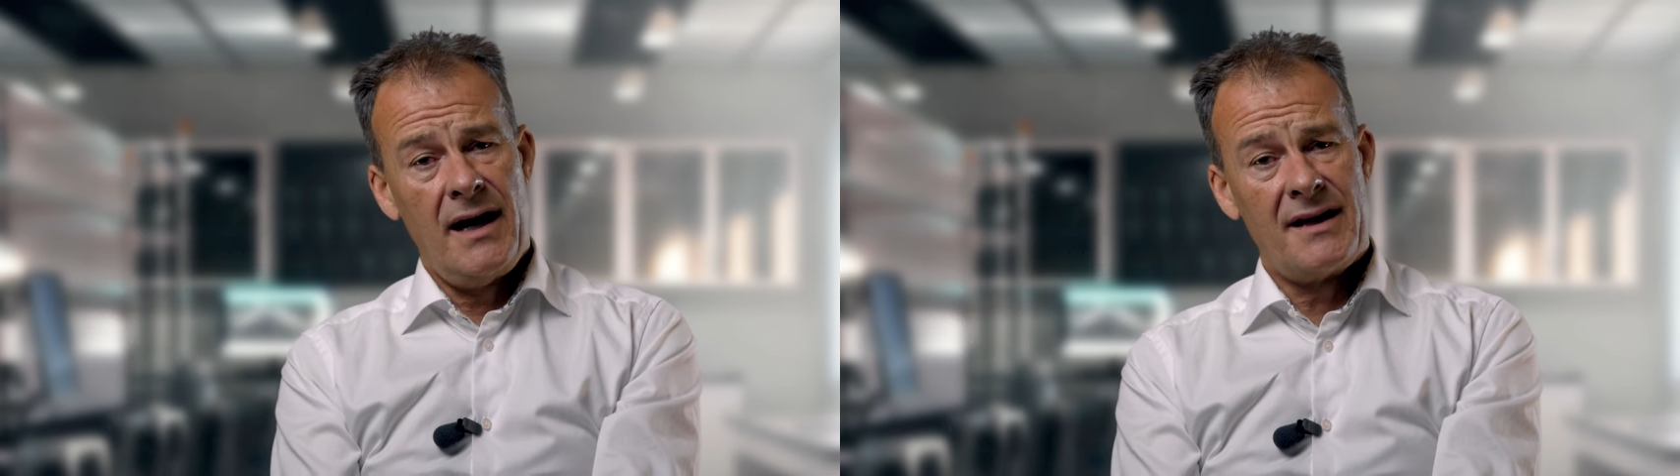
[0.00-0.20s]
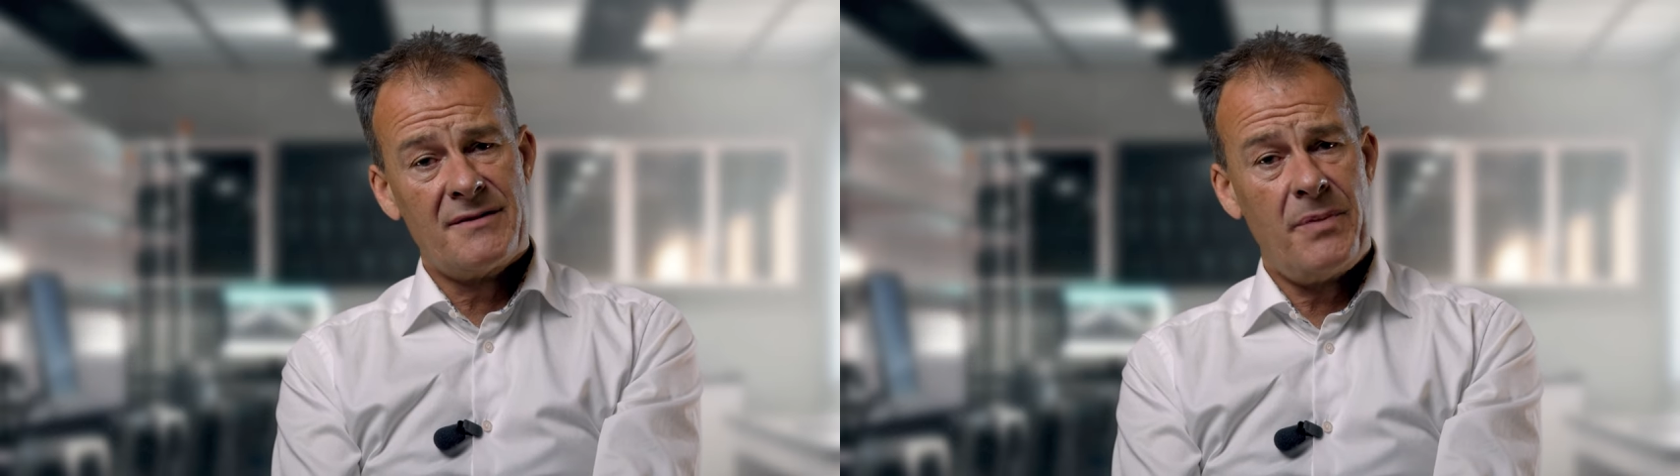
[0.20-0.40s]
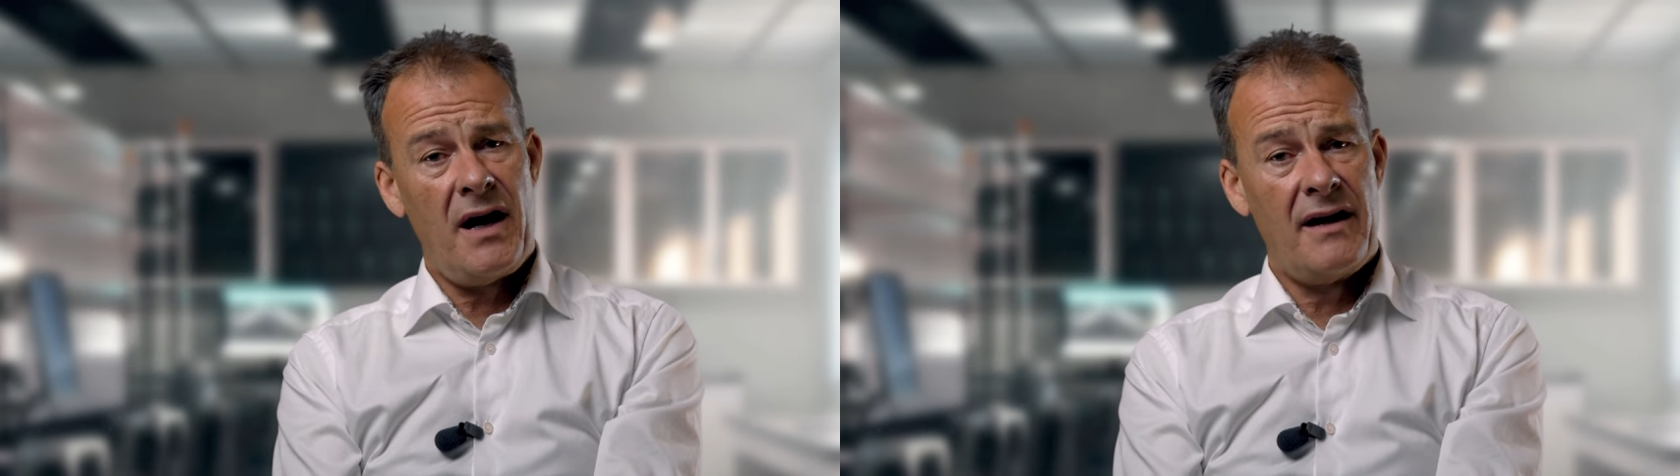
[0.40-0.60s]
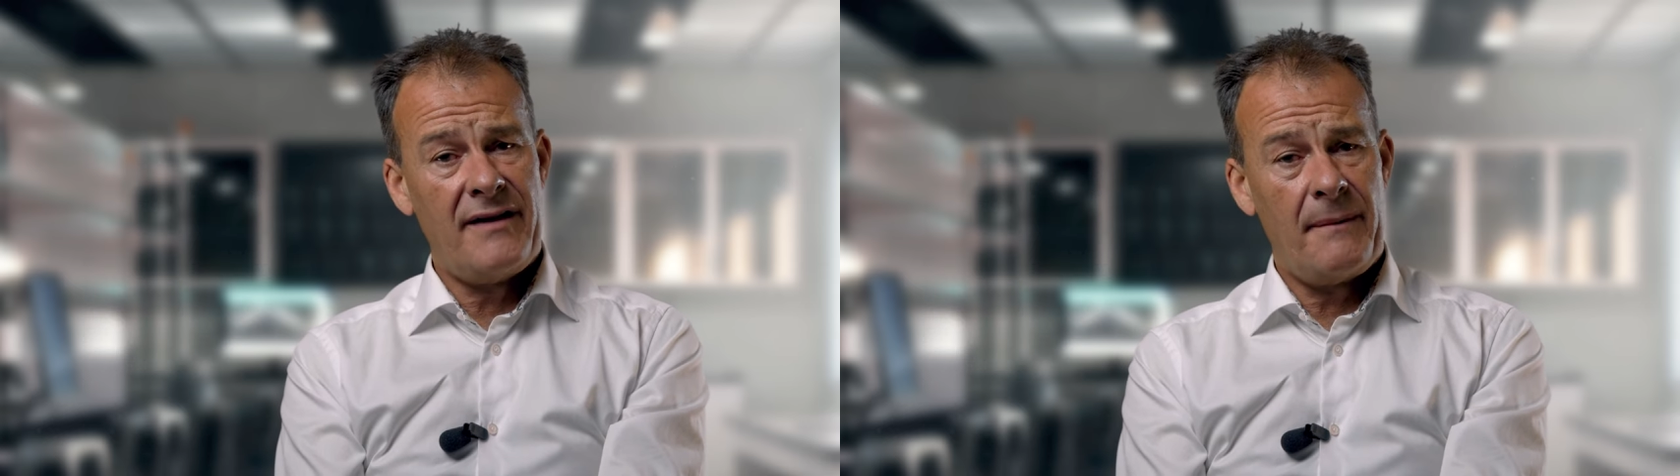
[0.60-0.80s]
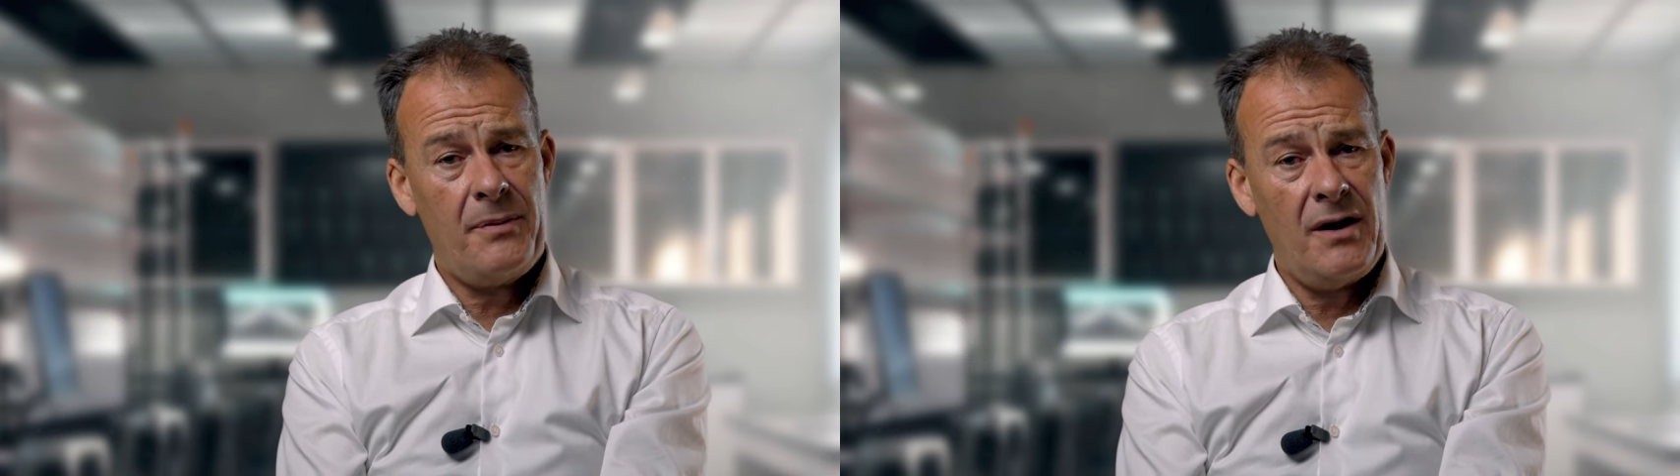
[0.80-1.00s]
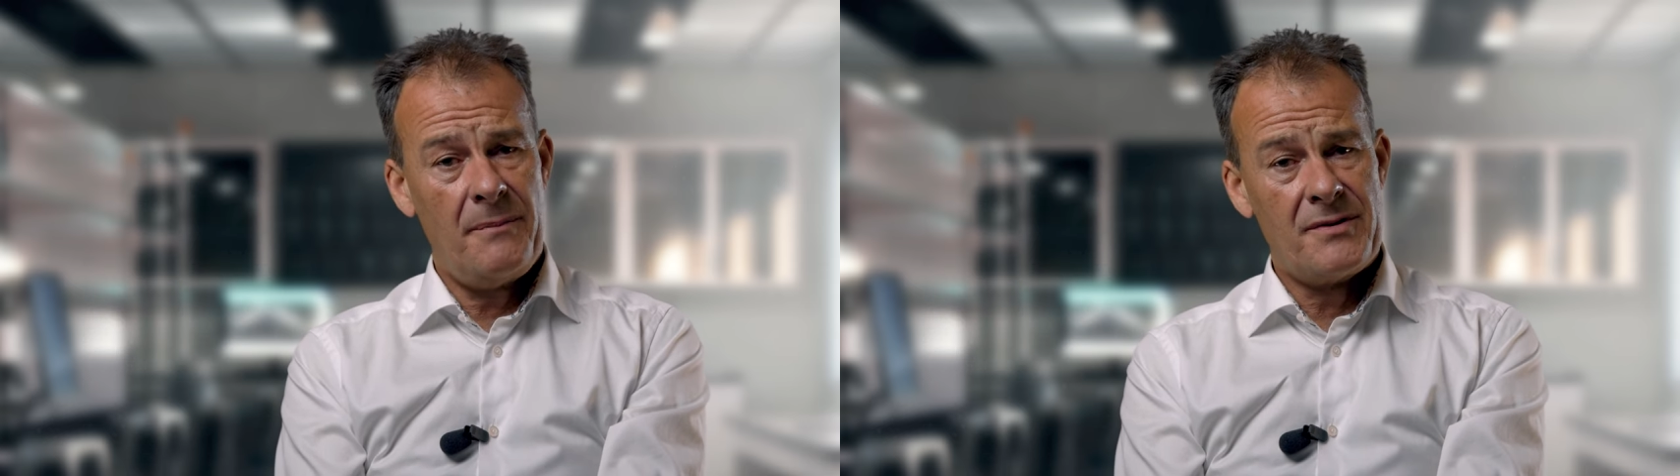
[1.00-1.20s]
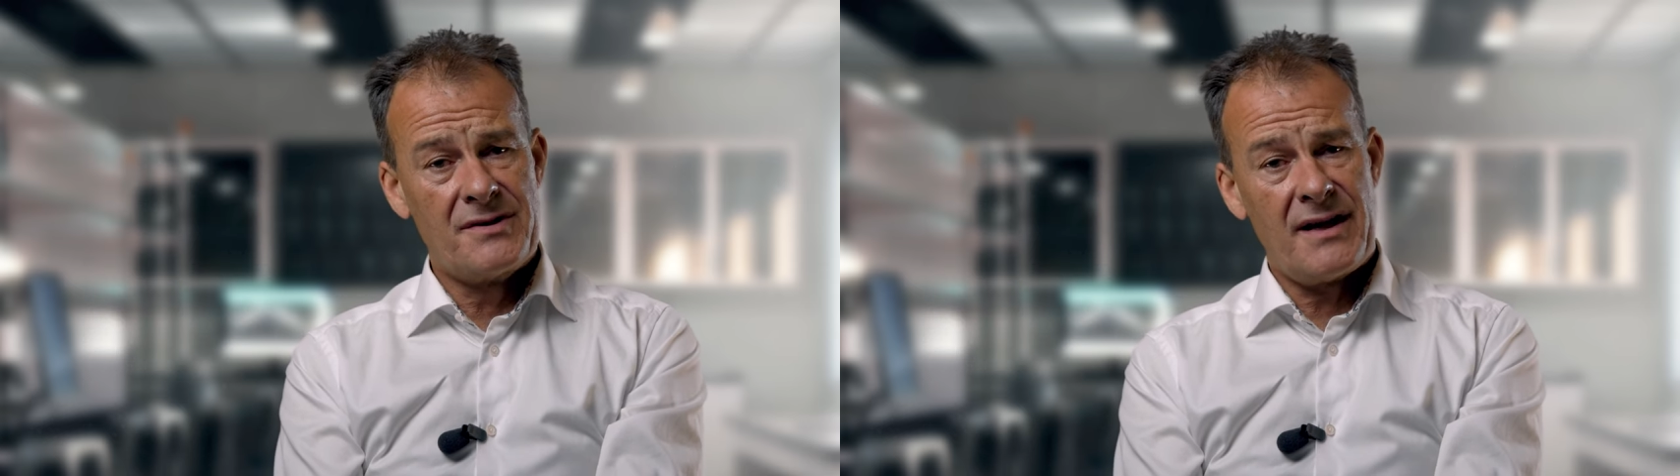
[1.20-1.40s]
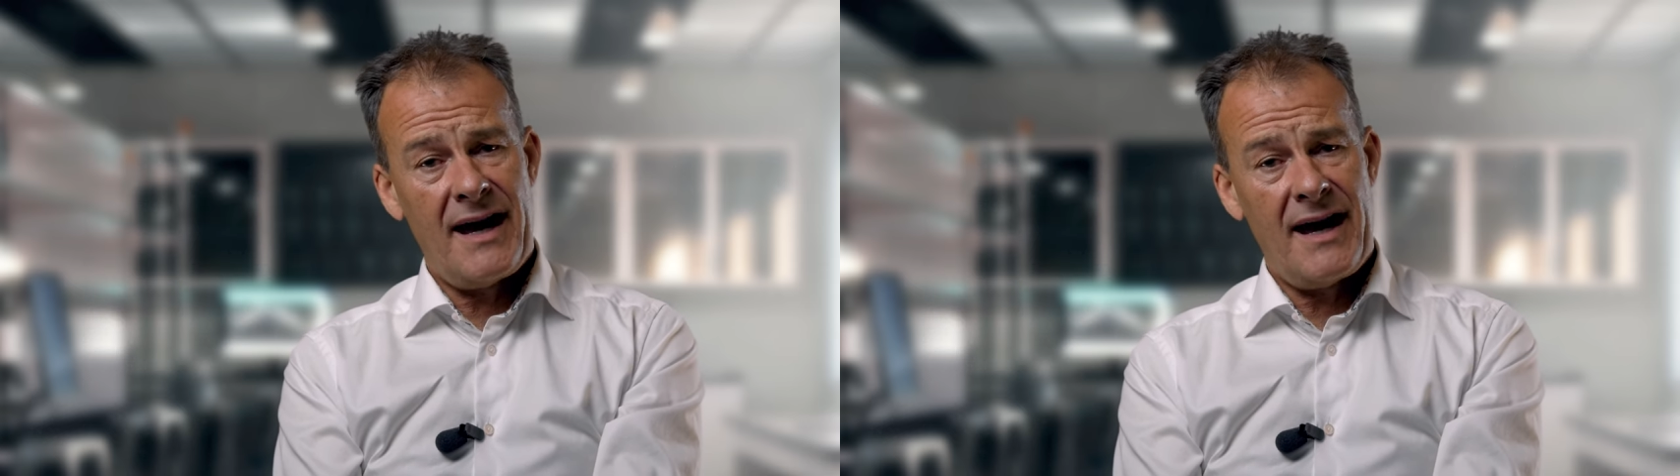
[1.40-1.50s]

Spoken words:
And as part of our purpose,